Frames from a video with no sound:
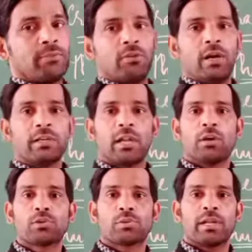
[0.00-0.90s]
the one
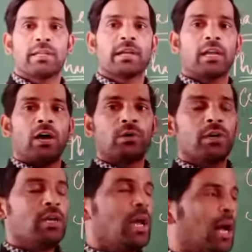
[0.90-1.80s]
cloud to another
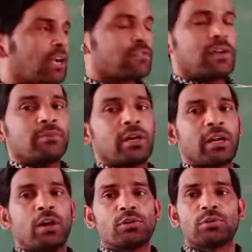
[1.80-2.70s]
cloud, or from the
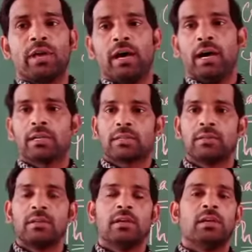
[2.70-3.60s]
cloud to the
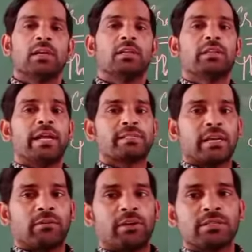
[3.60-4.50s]
earth. In that
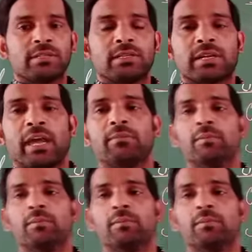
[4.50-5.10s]
sequence, it can be